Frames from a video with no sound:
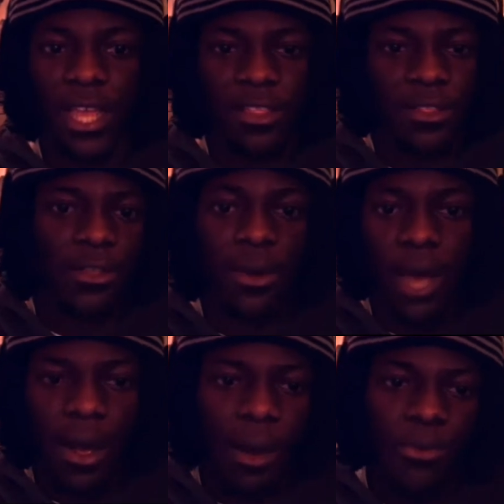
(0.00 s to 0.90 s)
I just, you know,
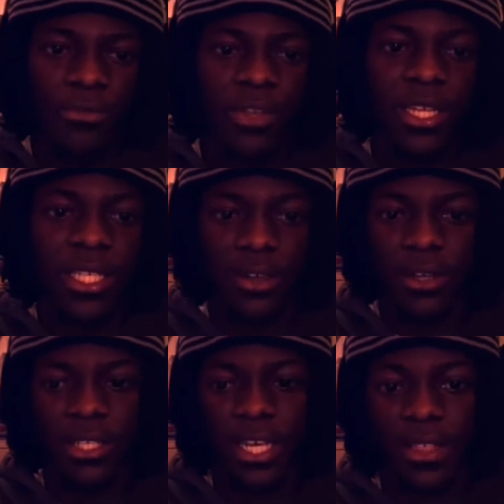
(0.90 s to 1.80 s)
I wasn't really into
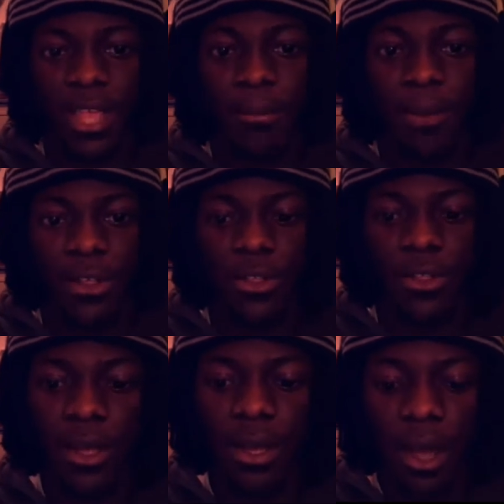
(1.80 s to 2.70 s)
RTS that much,